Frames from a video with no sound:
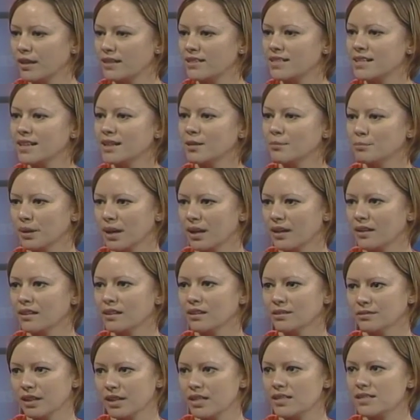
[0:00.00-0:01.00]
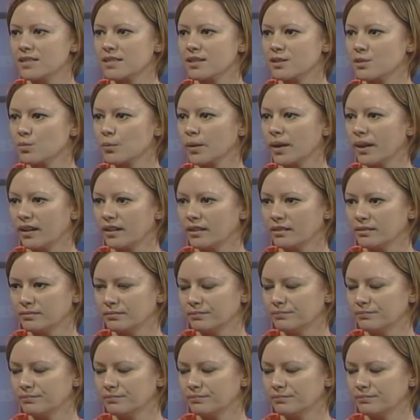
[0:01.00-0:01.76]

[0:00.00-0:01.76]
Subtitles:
taking part in the race as well.